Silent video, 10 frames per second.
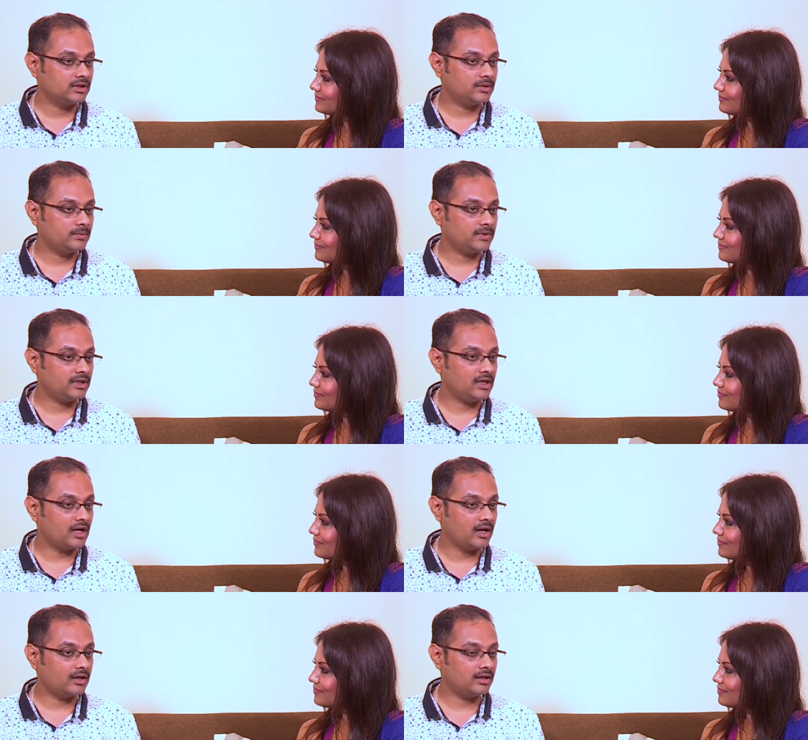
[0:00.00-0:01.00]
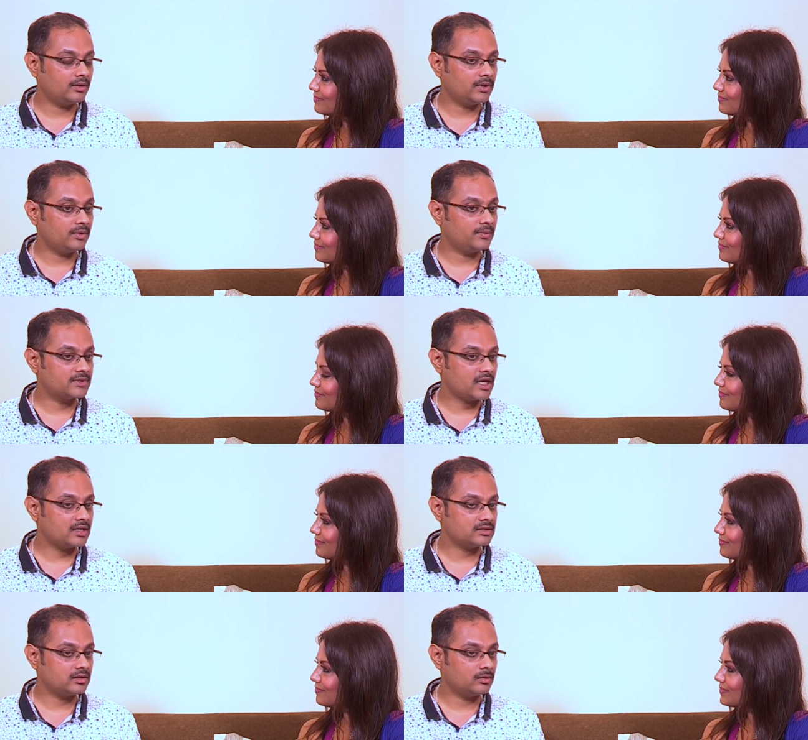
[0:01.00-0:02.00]
Speaker 1: He, he, uh, even if he was
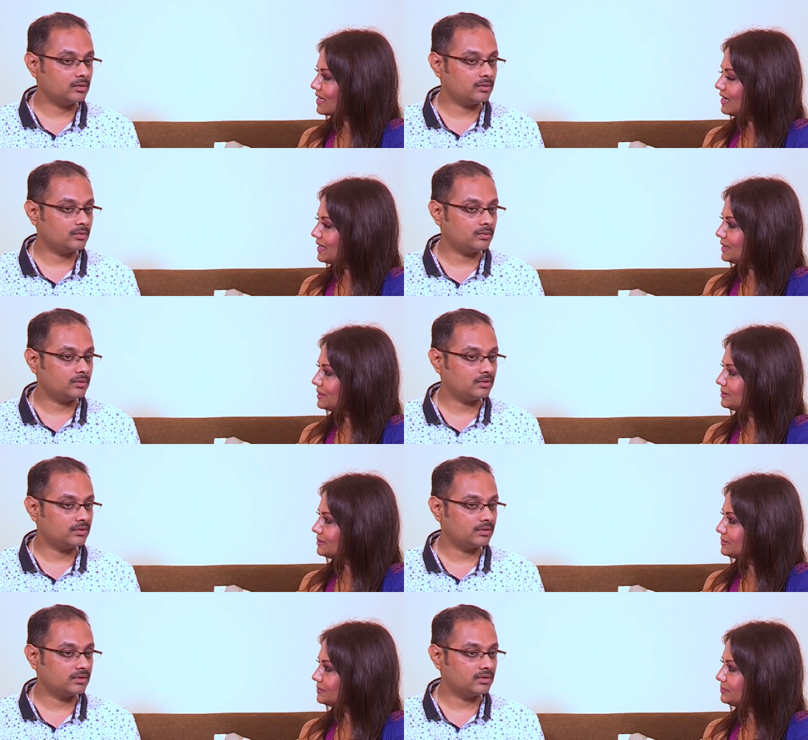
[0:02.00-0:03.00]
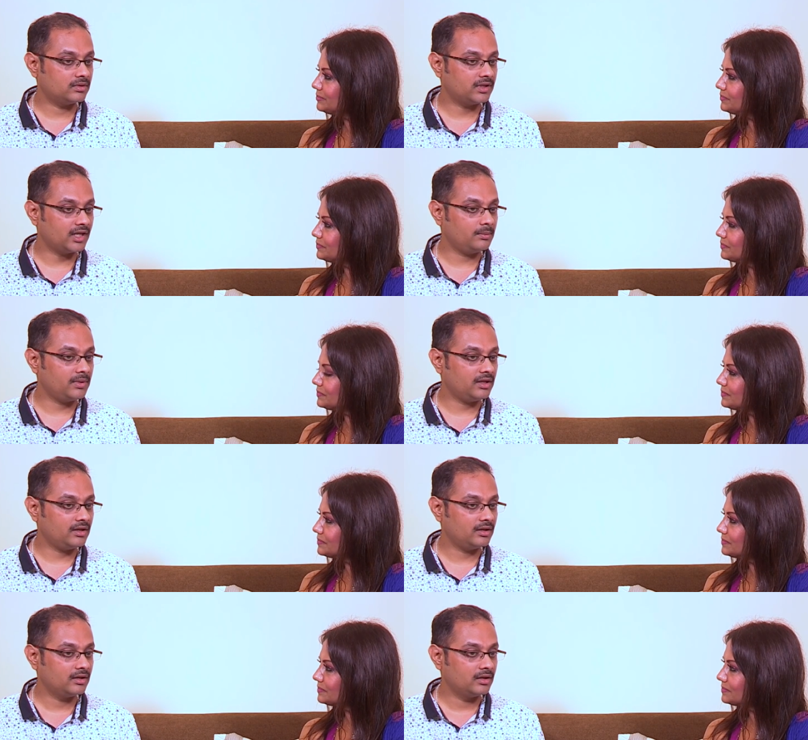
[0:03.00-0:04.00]
asked, you know, tell
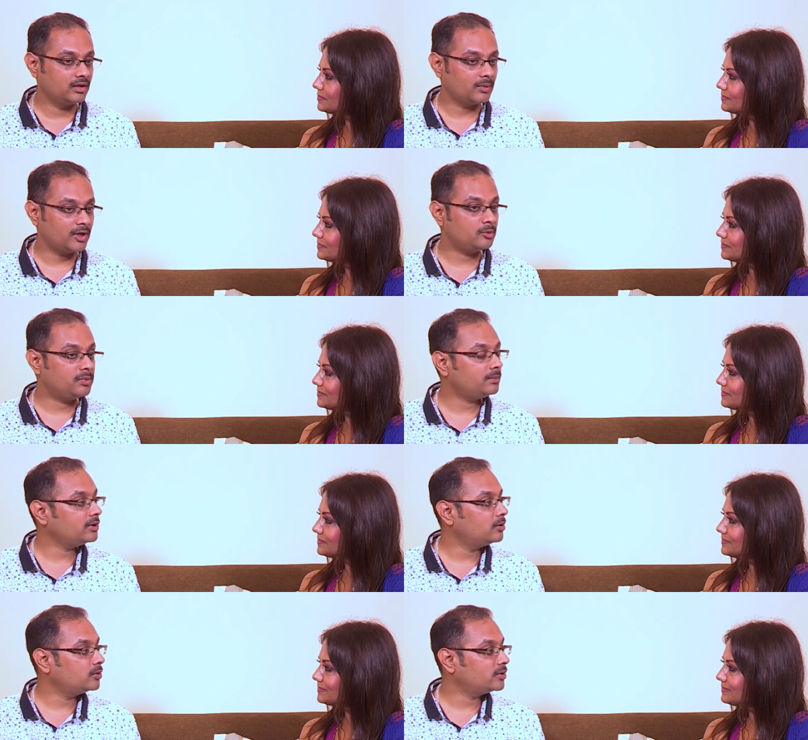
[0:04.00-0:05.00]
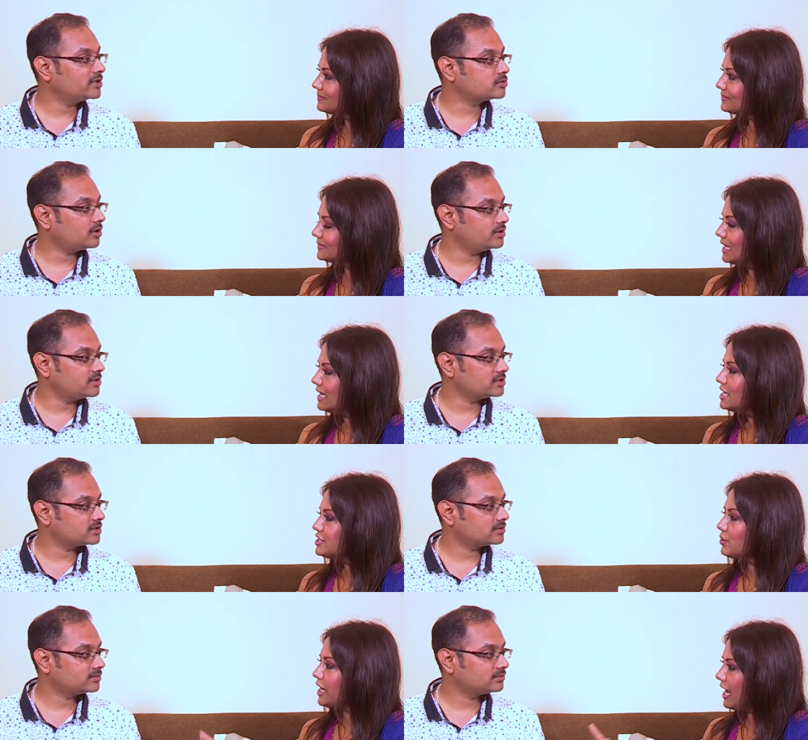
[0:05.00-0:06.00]
me, why do people go to
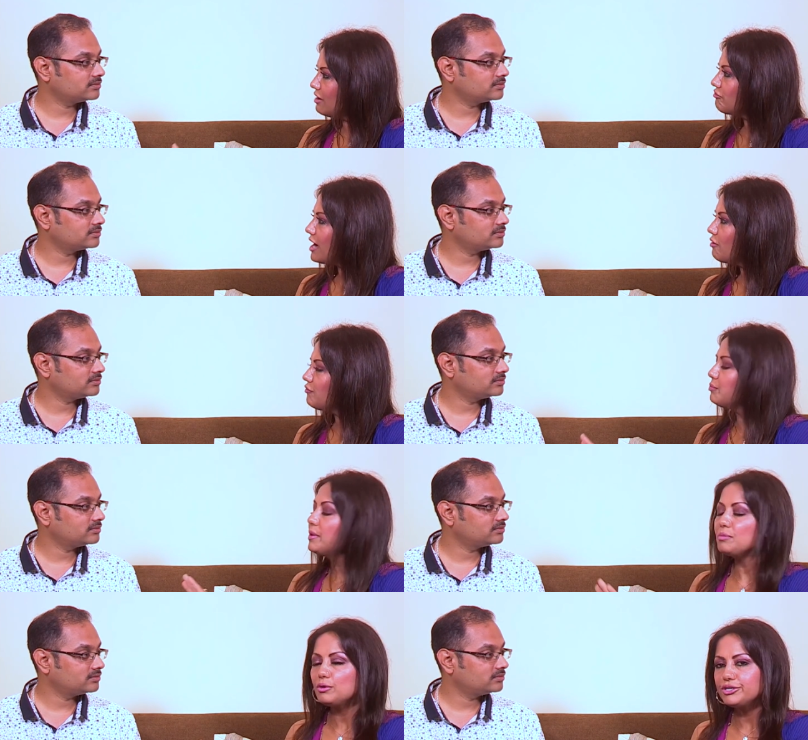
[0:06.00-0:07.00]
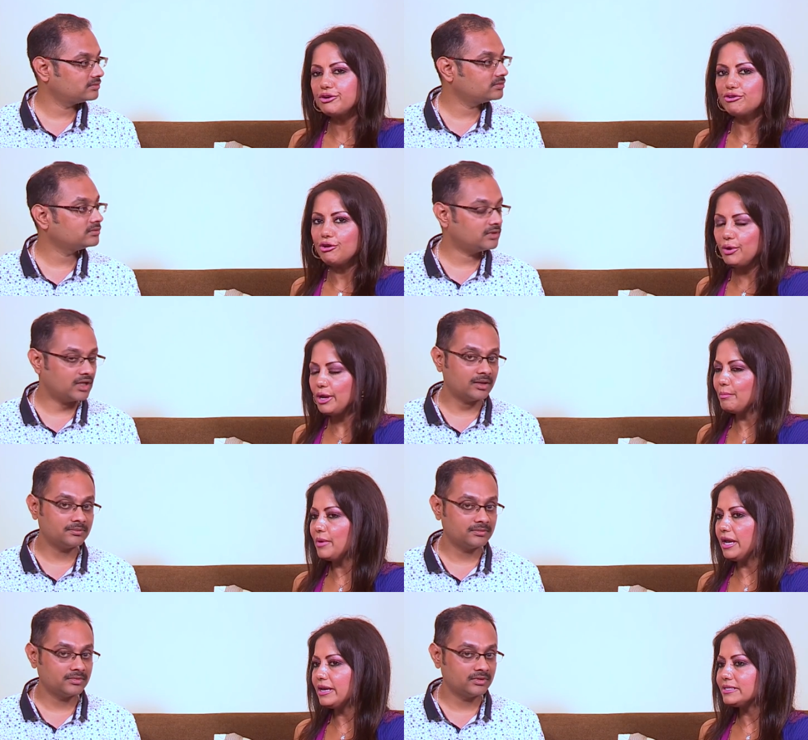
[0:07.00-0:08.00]
astrologists?
Speaker 2: So K N Rao, for people who don't know him,
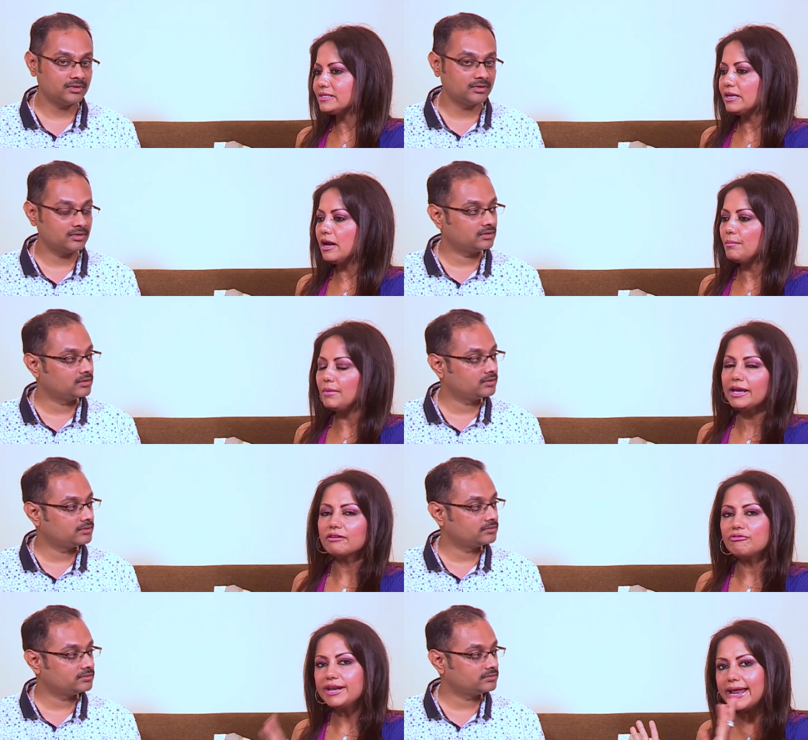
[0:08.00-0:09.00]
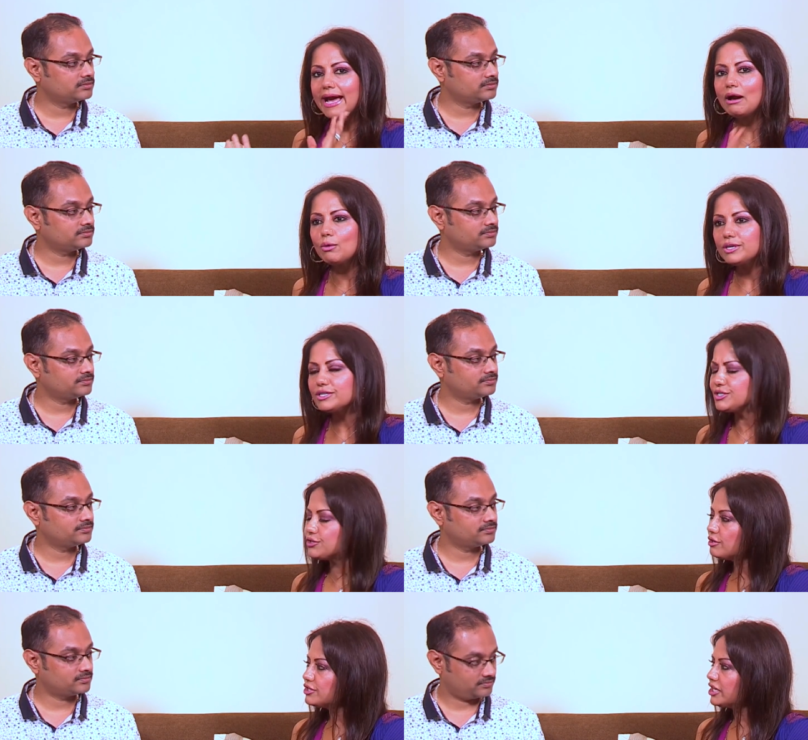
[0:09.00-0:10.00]
yeah. is um, like a renowned
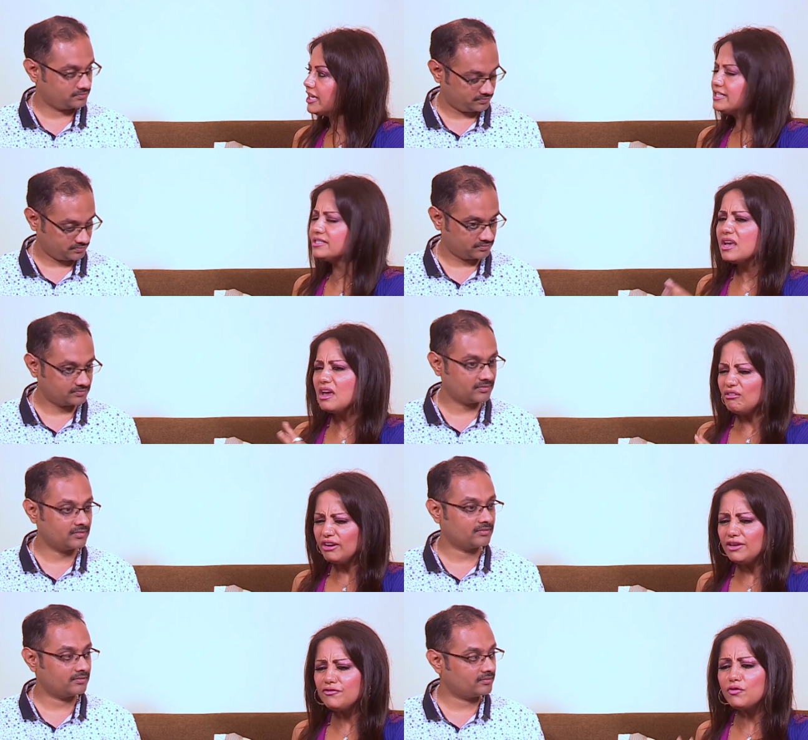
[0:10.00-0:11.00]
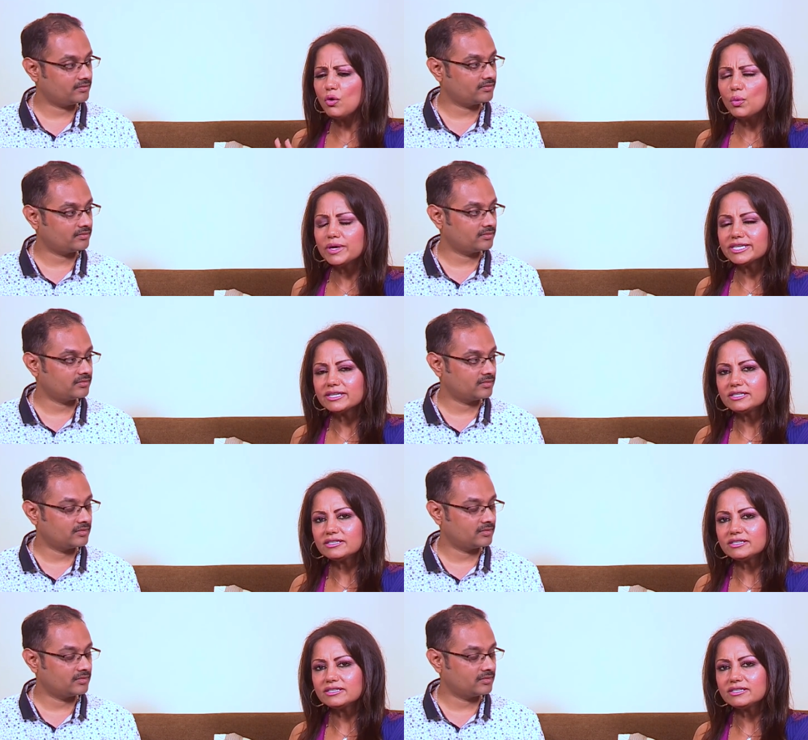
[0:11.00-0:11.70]
astrologer. He's really forwarded